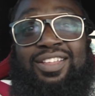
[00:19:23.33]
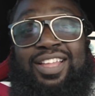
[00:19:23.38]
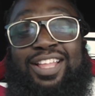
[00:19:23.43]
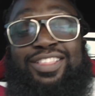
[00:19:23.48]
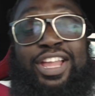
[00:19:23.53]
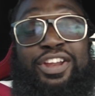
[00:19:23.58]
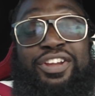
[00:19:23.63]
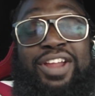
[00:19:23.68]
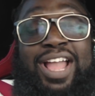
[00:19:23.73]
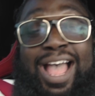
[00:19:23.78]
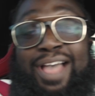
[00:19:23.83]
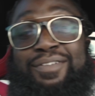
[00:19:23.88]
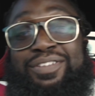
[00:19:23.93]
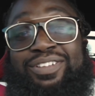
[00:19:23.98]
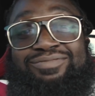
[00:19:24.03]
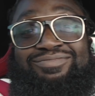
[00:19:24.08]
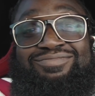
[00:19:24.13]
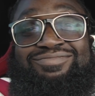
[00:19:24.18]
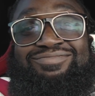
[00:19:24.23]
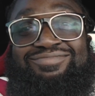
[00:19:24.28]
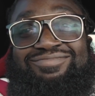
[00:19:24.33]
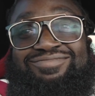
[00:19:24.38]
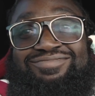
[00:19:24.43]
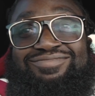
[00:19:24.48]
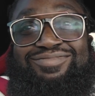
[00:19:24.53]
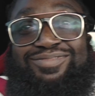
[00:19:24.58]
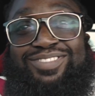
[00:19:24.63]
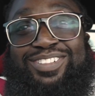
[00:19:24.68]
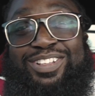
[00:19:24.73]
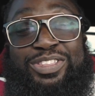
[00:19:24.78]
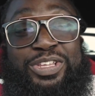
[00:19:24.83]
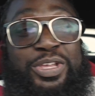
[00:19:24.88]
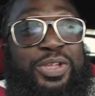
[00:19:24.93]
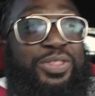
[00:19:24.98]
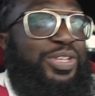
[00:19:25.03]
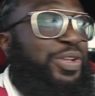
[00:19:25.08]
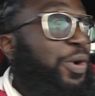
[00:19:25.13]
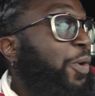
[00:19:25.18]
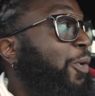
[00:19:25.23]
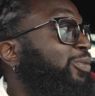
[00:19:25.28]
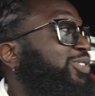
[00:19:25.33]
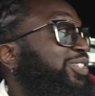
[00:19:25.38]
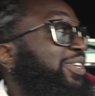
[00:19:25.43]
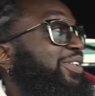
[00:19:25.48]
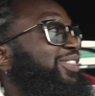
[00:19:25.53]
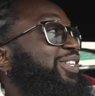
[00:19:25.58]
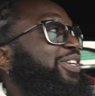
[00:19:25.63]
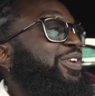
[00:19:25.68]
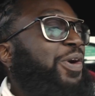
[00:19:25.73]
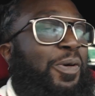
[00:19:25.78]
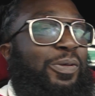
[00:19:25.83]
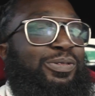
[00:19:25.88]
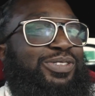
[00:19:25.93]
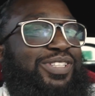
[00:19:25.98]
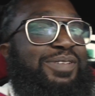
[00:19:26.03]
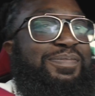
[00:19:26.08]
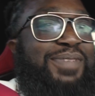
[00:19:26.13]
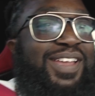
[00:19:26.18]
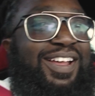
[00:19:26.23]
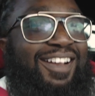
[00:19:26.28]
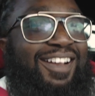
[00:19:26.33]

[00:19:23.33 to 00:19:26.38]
And there you have it. The ultimate